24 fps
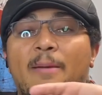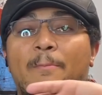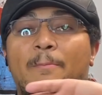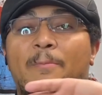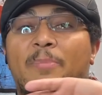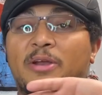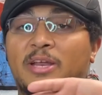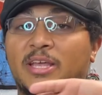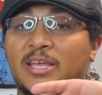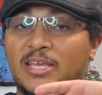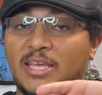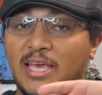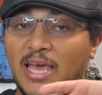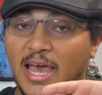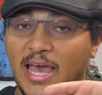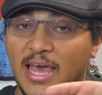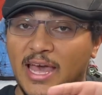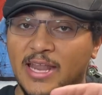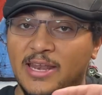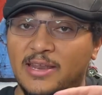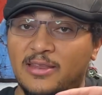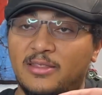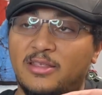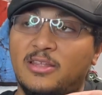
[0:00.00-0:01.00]
But
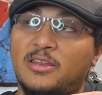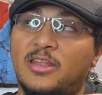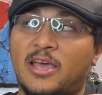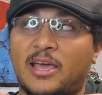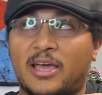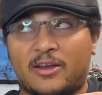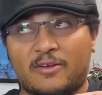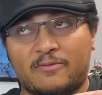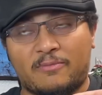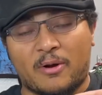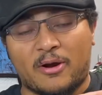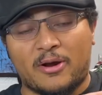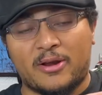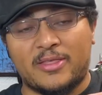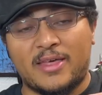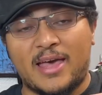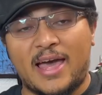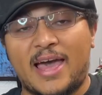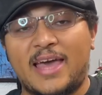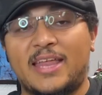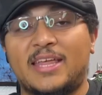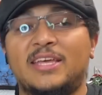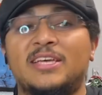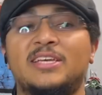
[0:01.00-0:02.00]
again, the negative part of
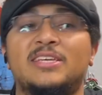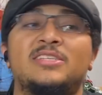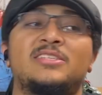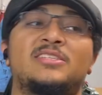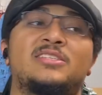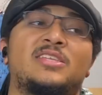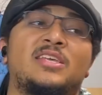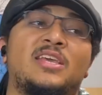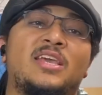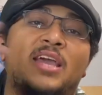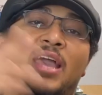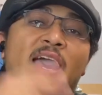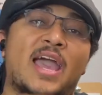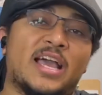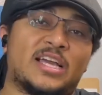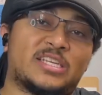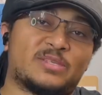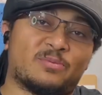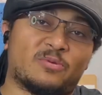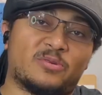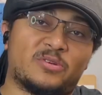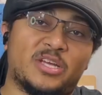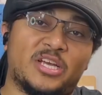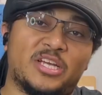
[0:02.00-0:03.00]
that is the
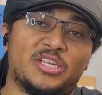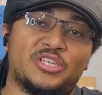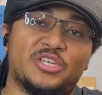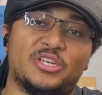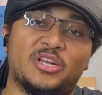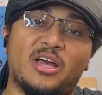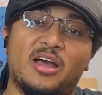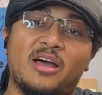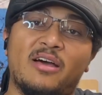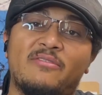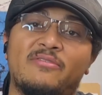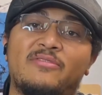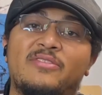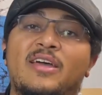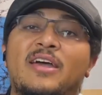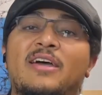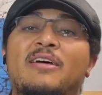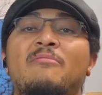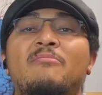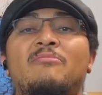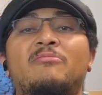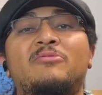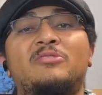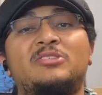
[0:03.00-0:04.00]
exportation of
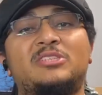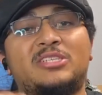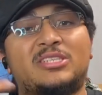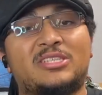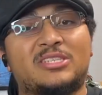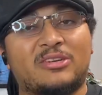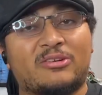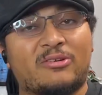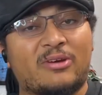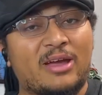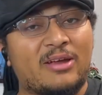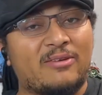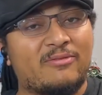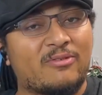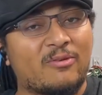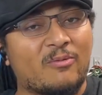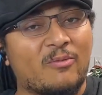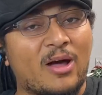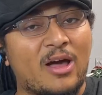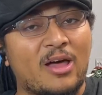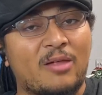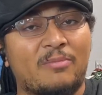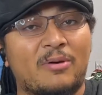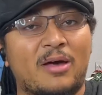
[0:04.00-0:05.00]
them, which isn't great for
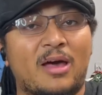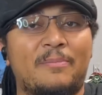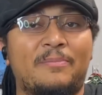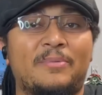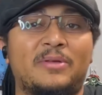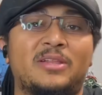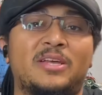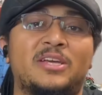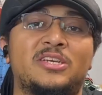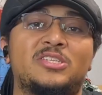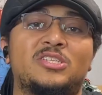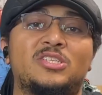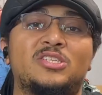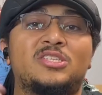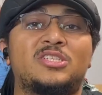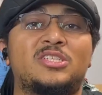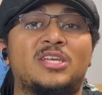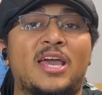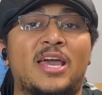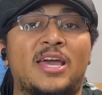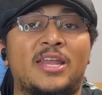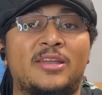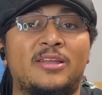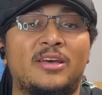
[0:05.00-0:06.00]
wild populations,
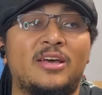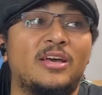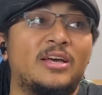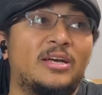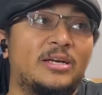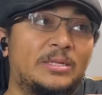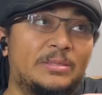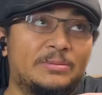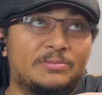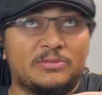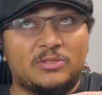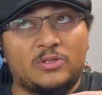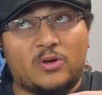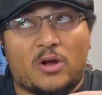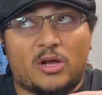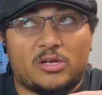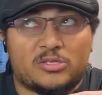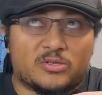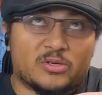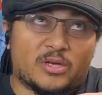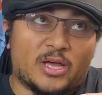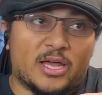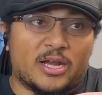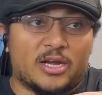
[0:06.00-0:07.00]
and you're
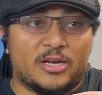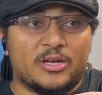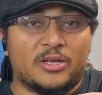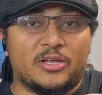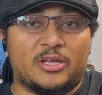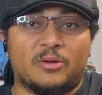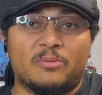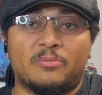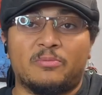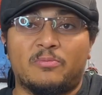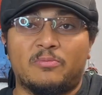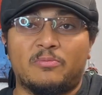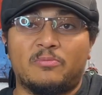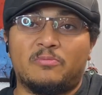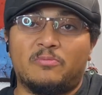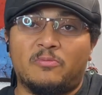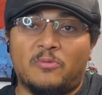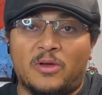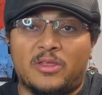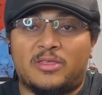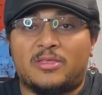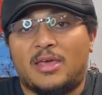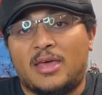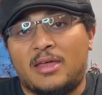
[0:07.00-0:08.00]
also kind of dealing
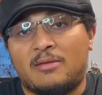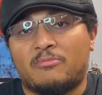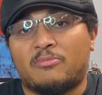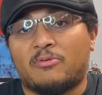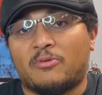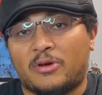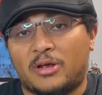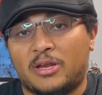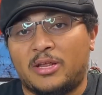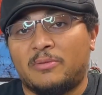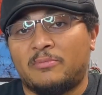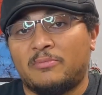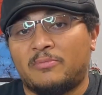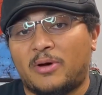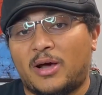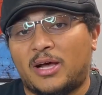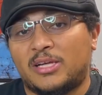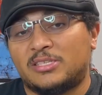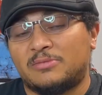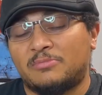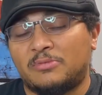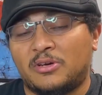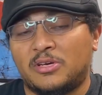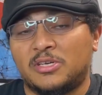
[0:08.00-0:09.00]
with inbreeding
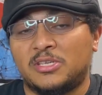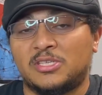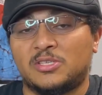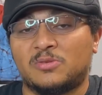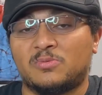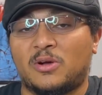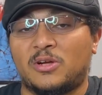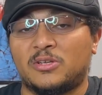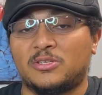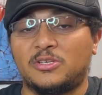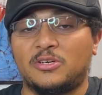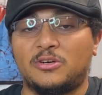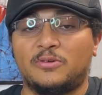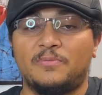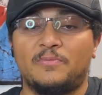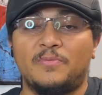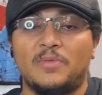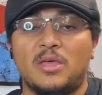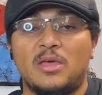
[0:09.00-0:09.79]
possibilities as well too.